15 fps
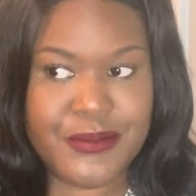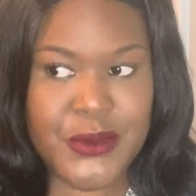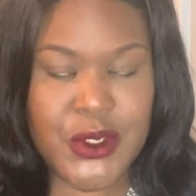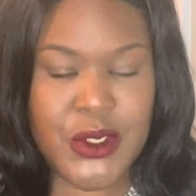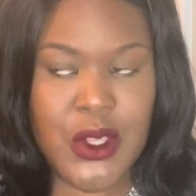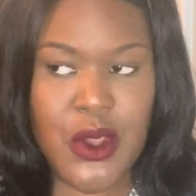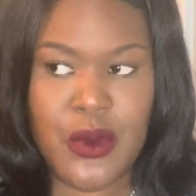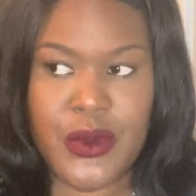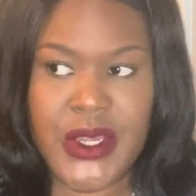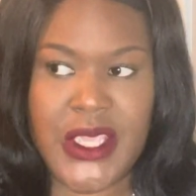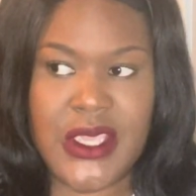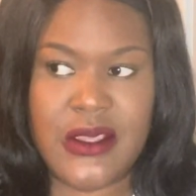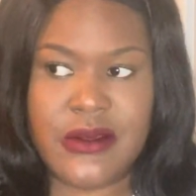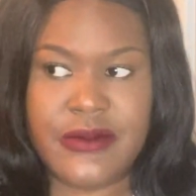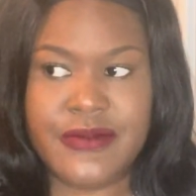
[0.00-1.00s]

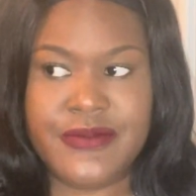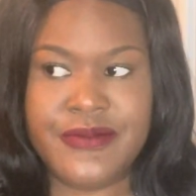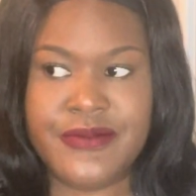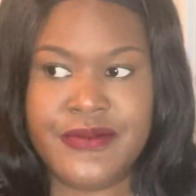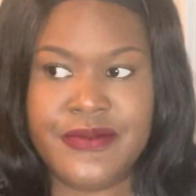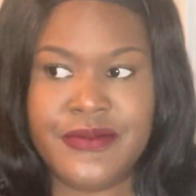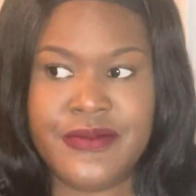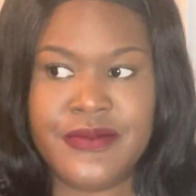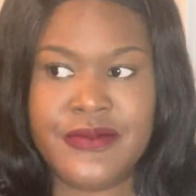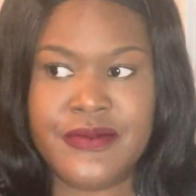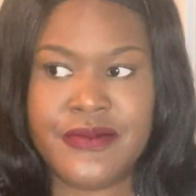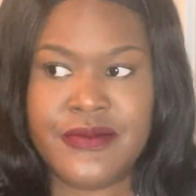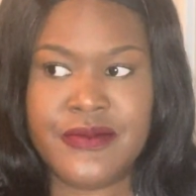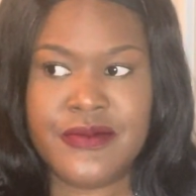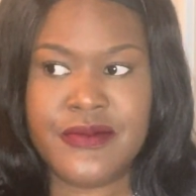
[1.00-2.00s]
coding
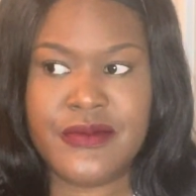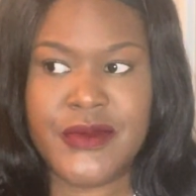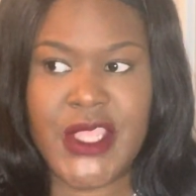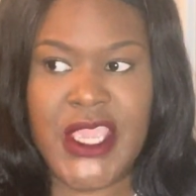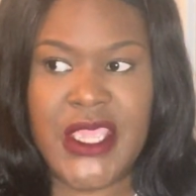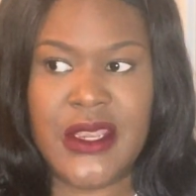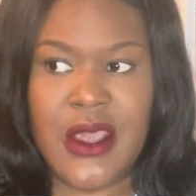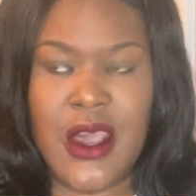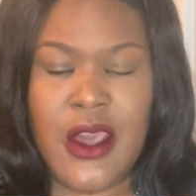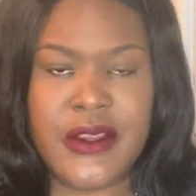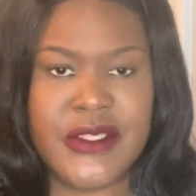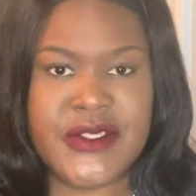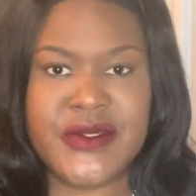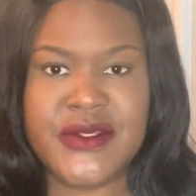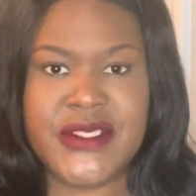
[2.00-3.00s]
and
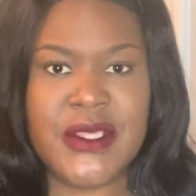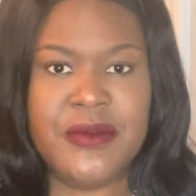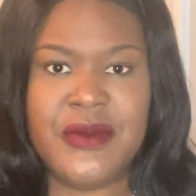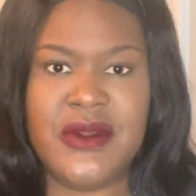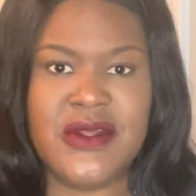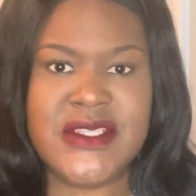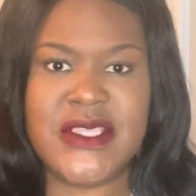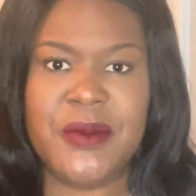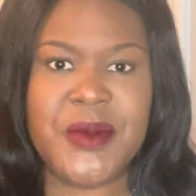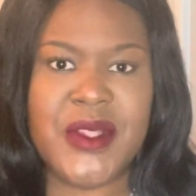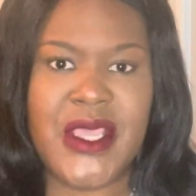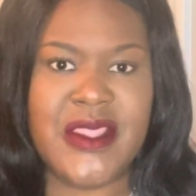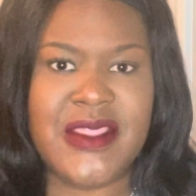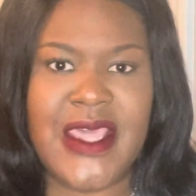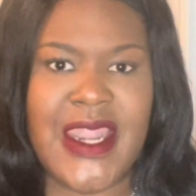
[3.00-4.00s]
audits or something
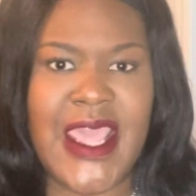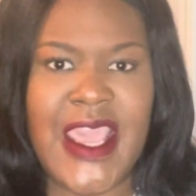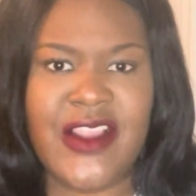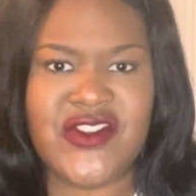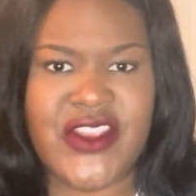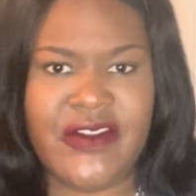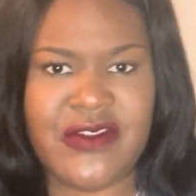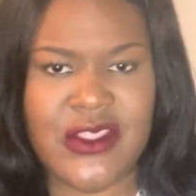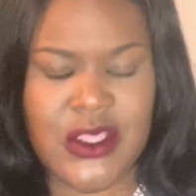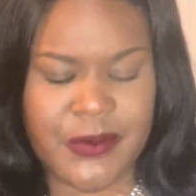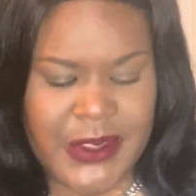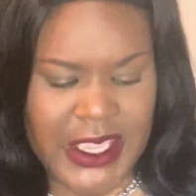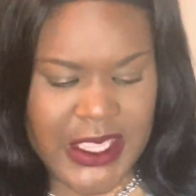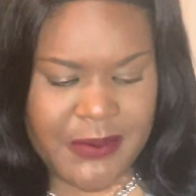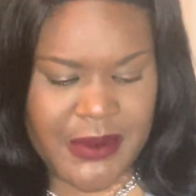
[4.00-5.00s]
like that. I actually have to look
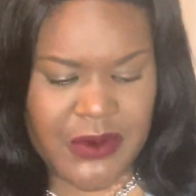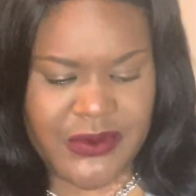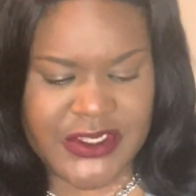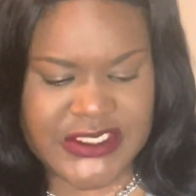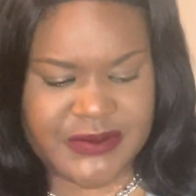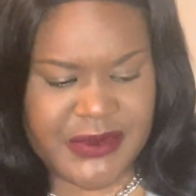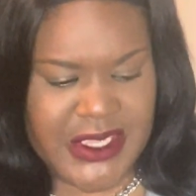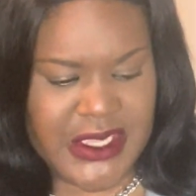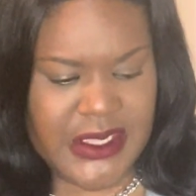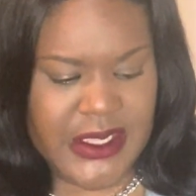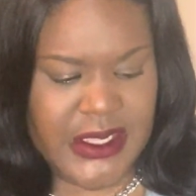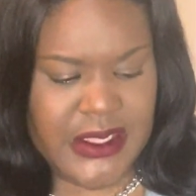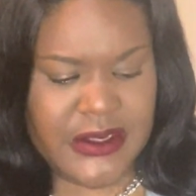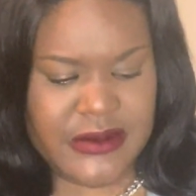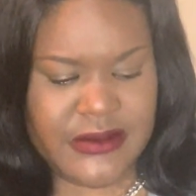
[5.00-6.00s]
back at my resume
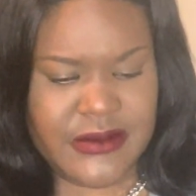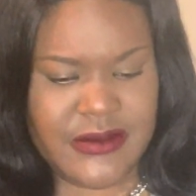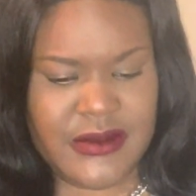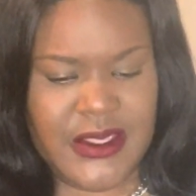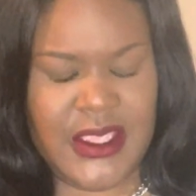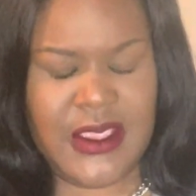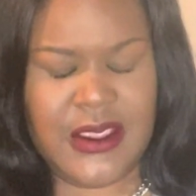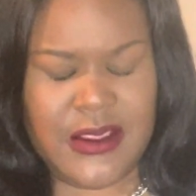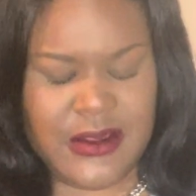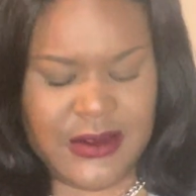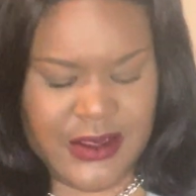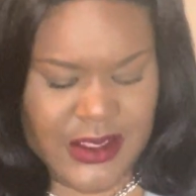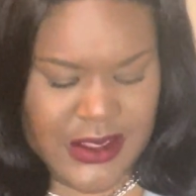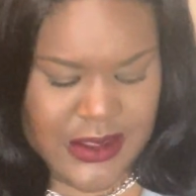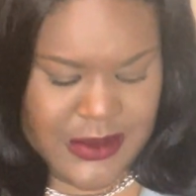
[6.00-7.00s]

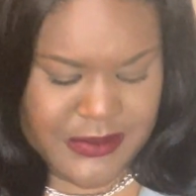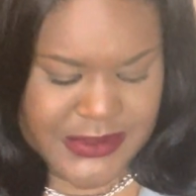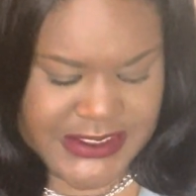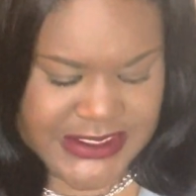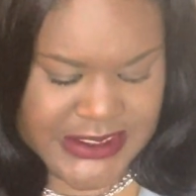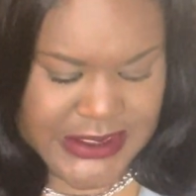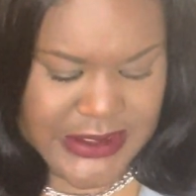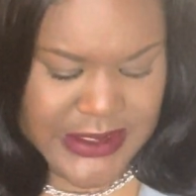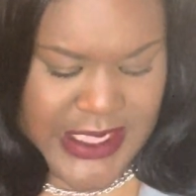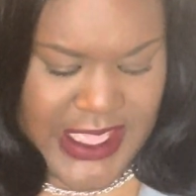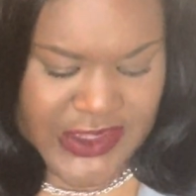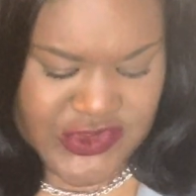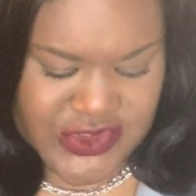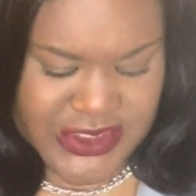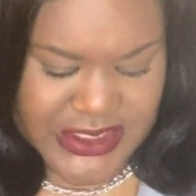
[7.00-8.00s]
and see.
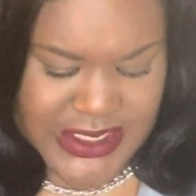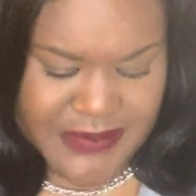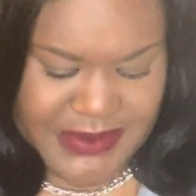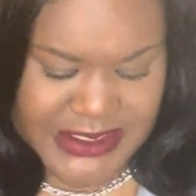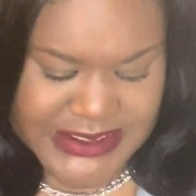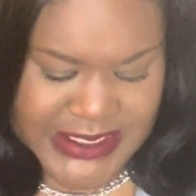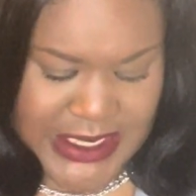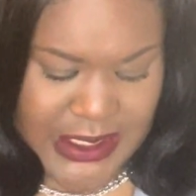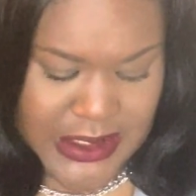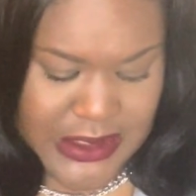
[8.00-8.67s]
Actually, let me take a